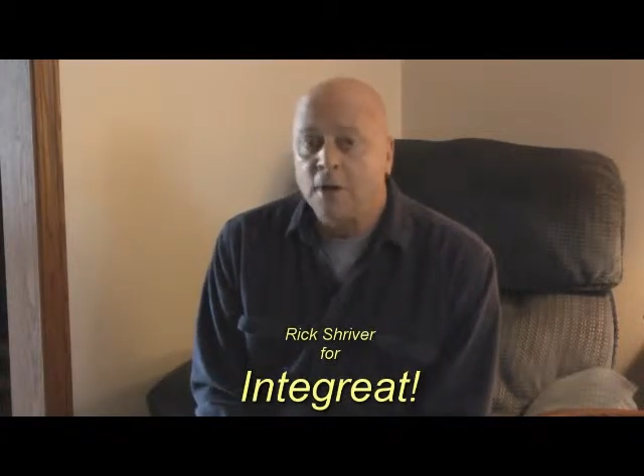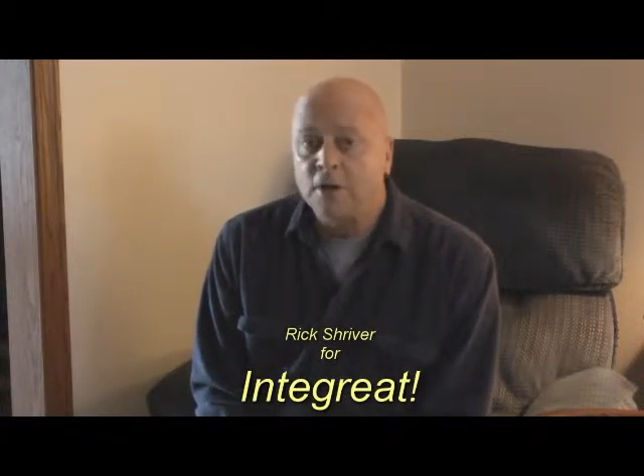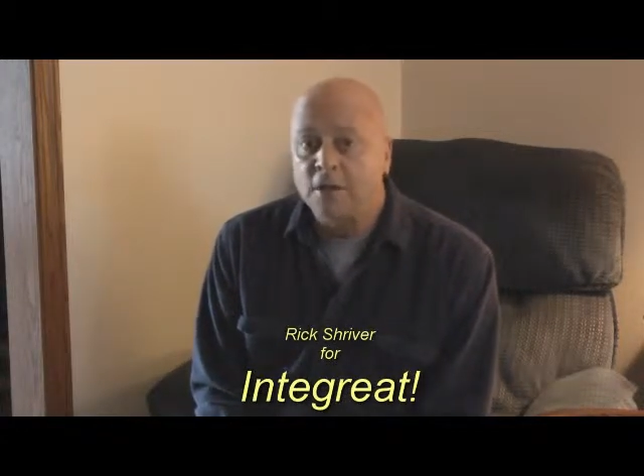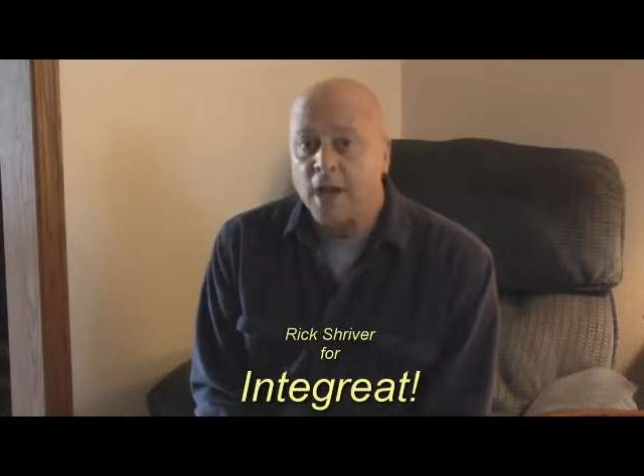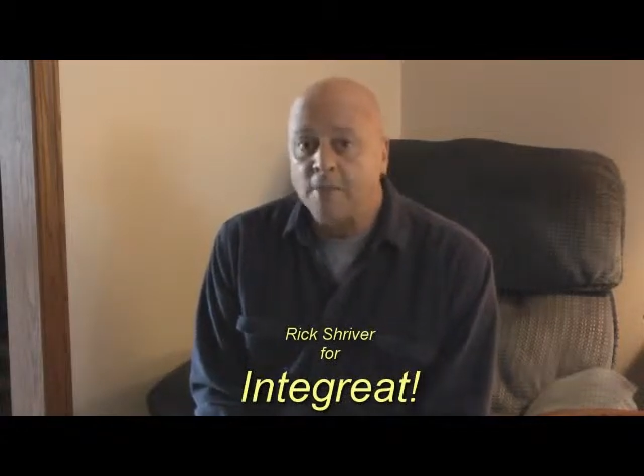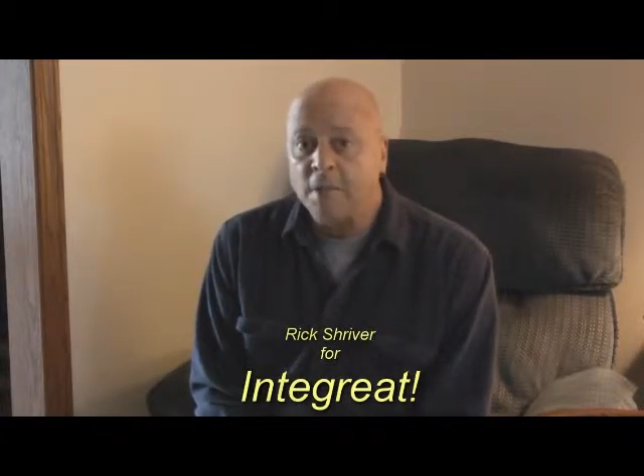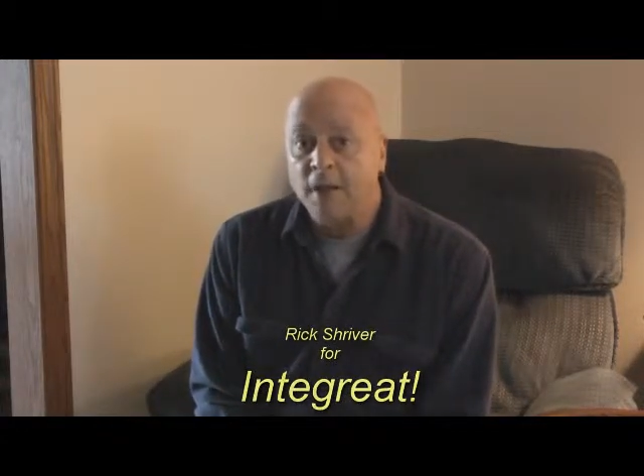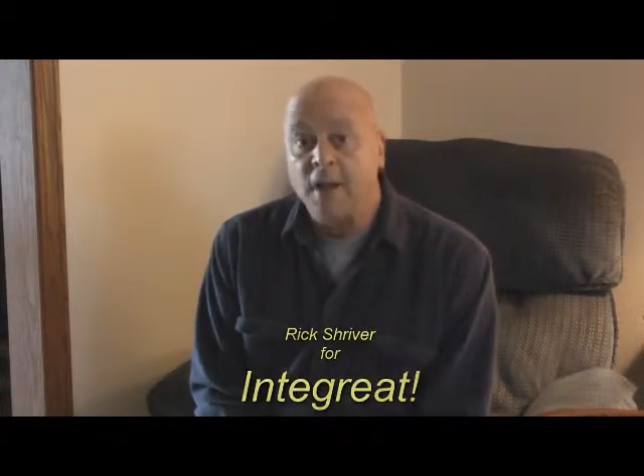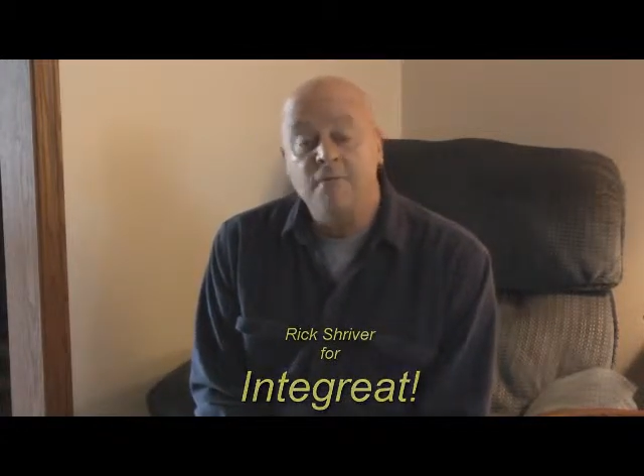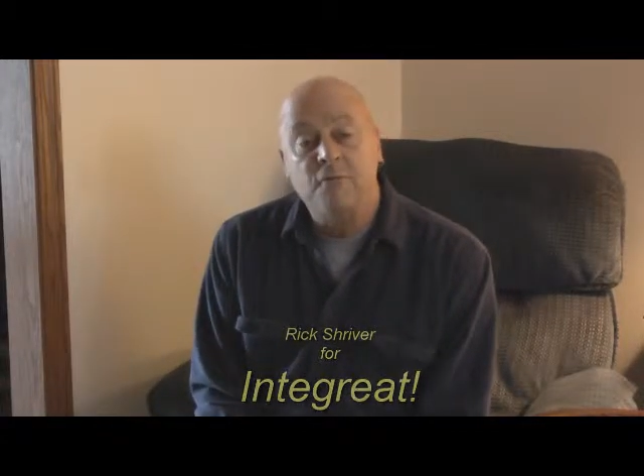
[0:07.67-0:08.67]

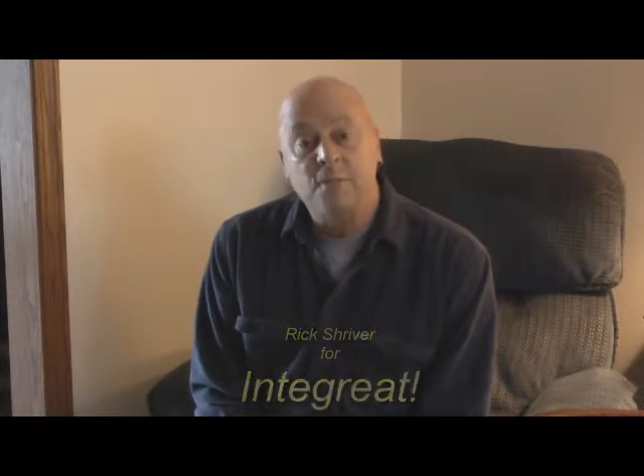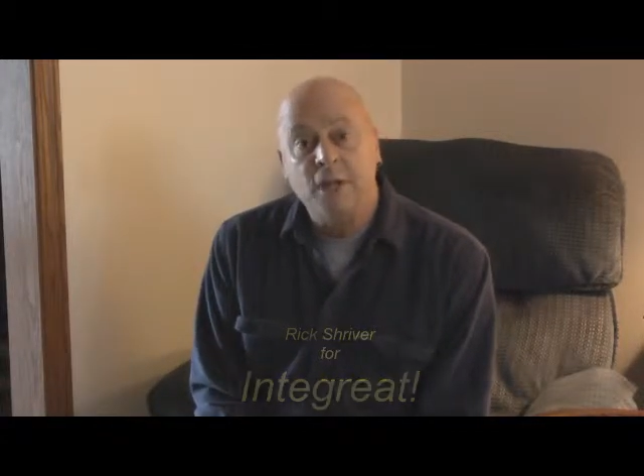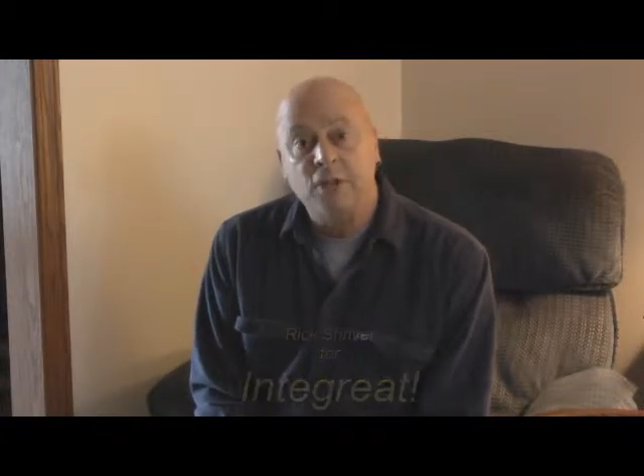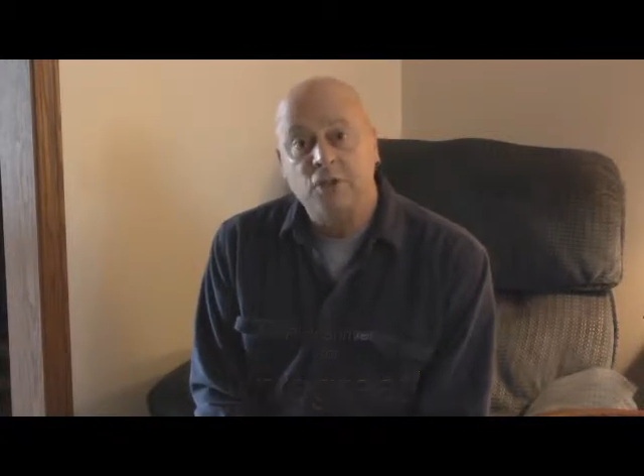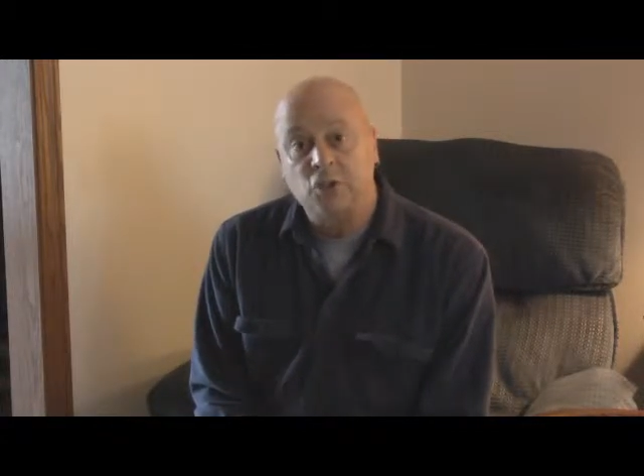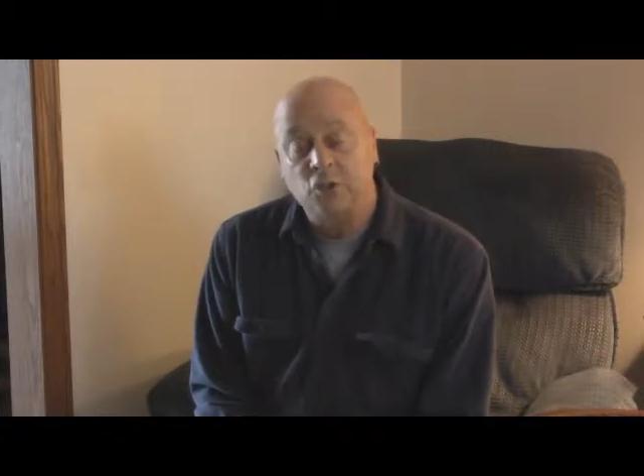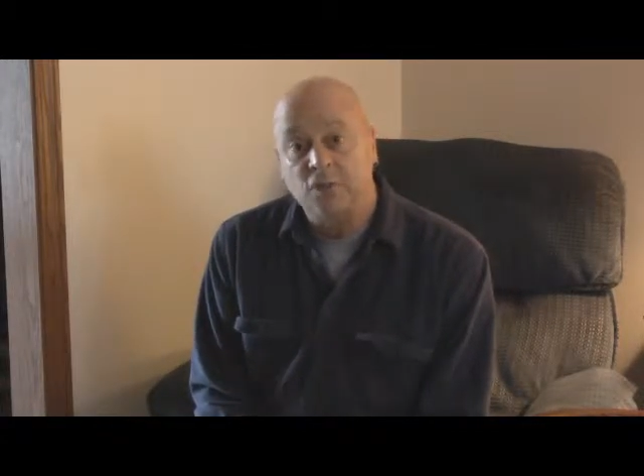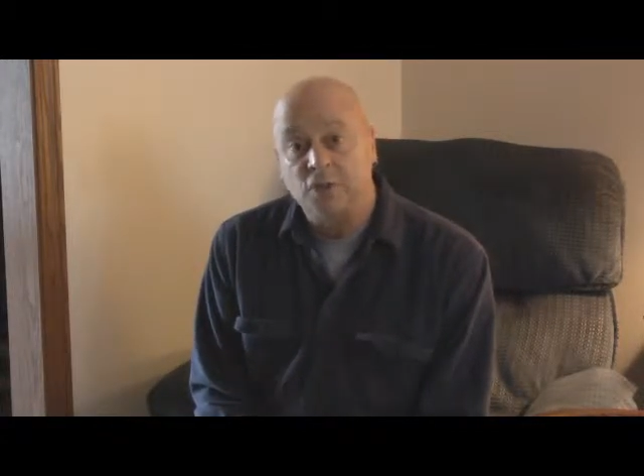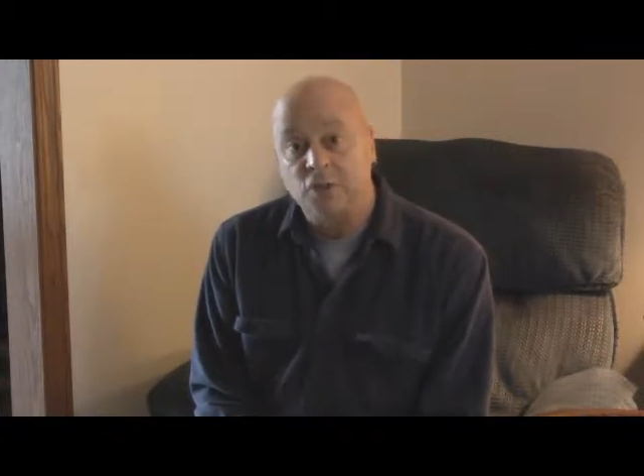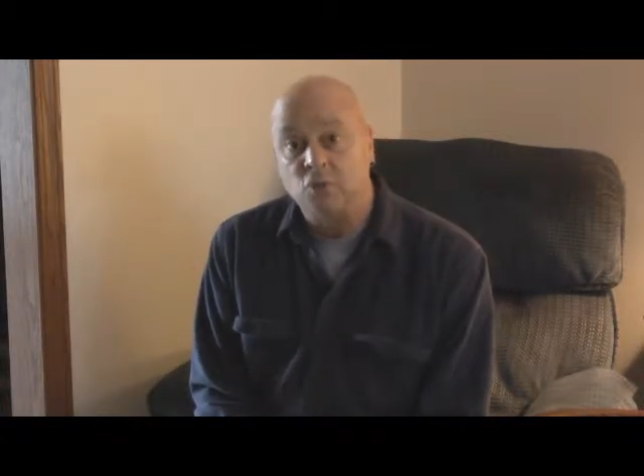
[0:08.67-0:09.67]
entertainment and information
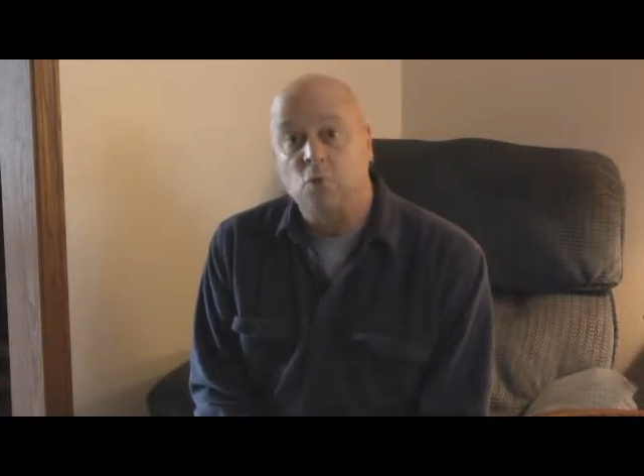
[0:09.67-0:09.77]
services